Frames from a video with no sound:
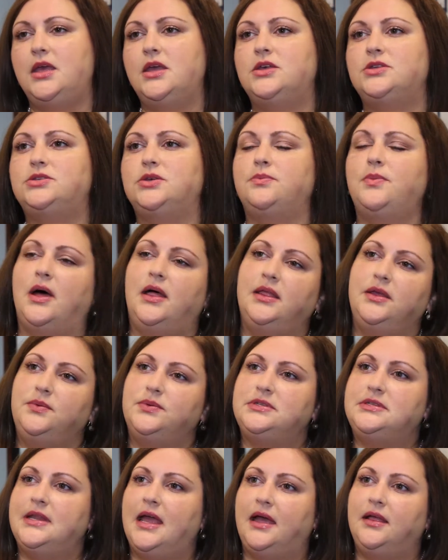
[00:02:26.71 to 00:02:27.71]
So Molly
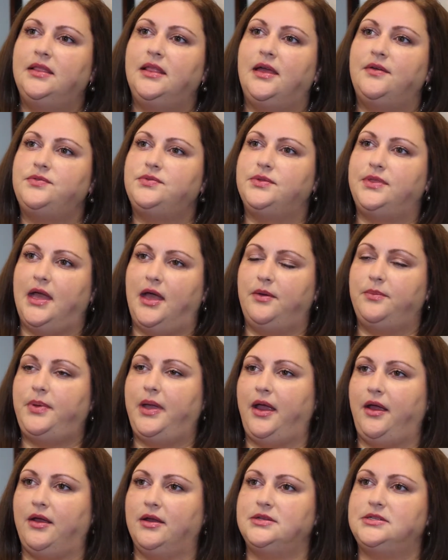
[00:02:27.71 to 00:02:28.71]
was now left without
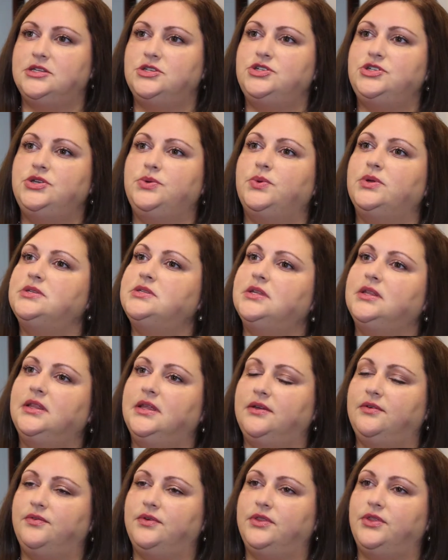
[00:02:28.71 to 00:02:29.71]
parents, and she went to
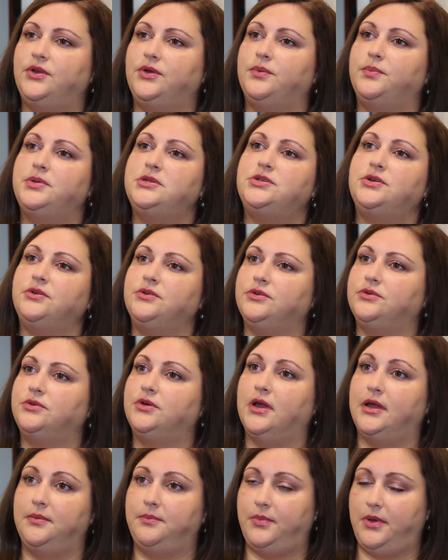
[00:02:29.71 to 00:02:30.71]
live with her paternal
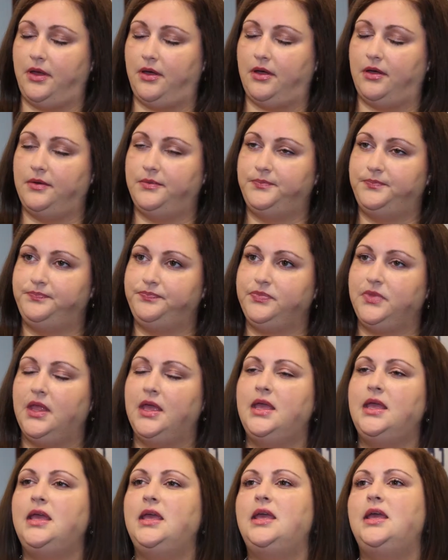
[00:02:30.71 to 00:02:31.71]
grandpa.
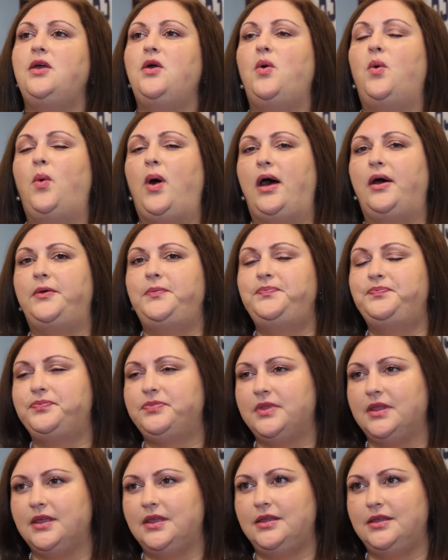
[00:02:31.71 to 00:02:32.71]
Well,
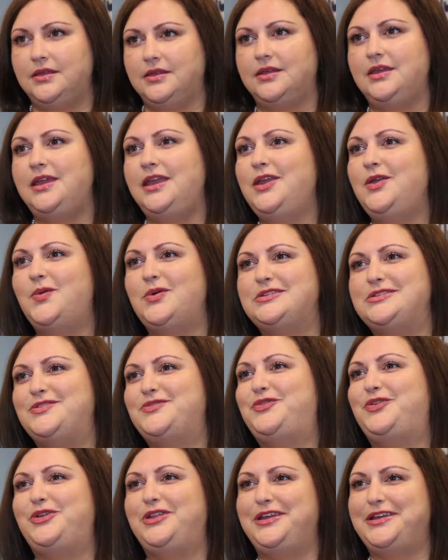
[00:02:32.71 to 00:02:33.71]
he
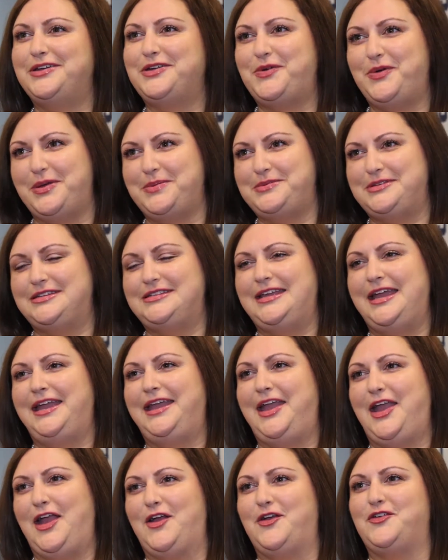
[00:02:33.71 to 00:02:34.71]
wasn't fully equipped to take
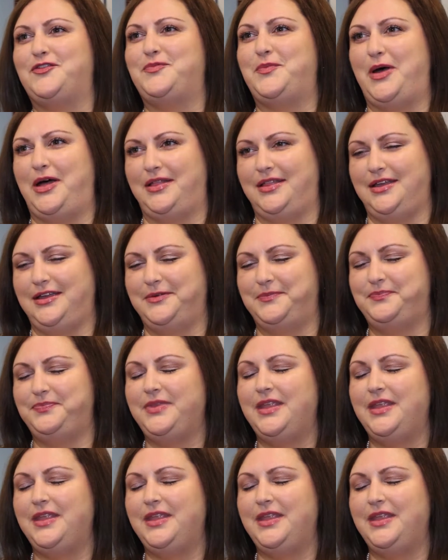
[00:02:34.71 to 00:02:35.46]
care of Molly.